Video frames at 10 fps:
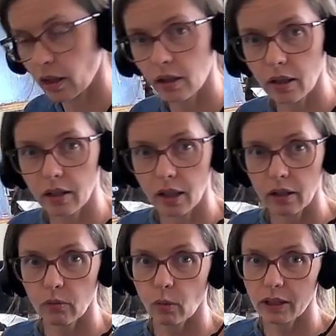And
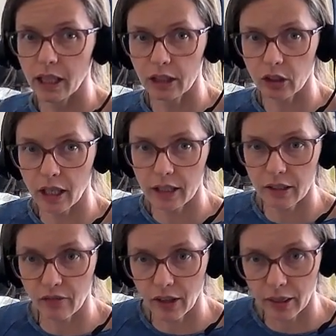then once that dries,
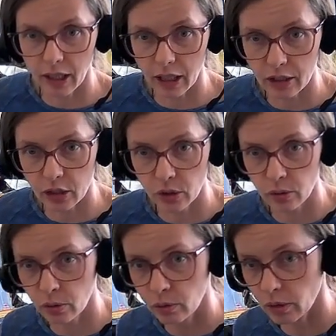if I think it's
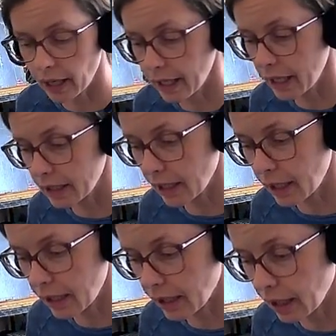too light, I
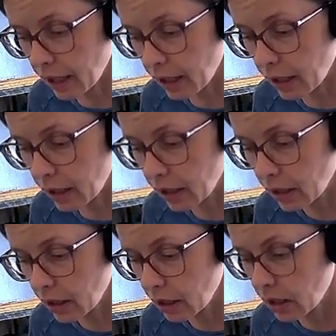can
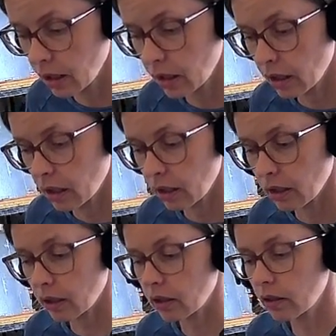
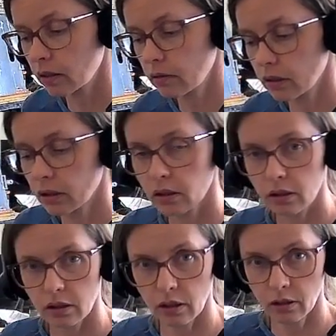go
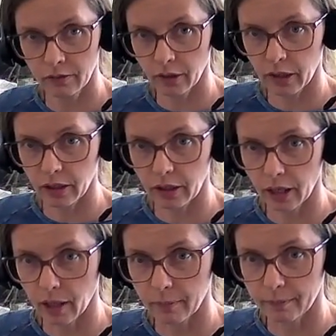over it
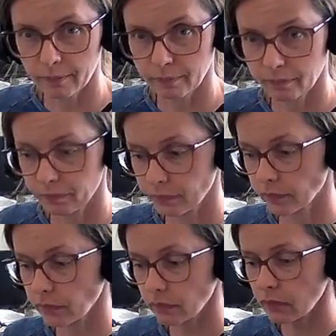again.
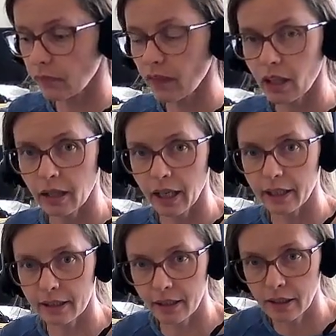
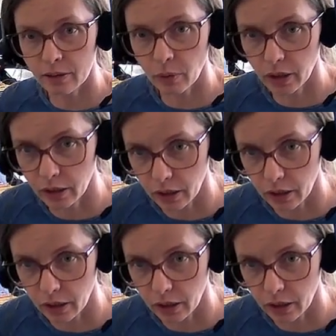Next, this one,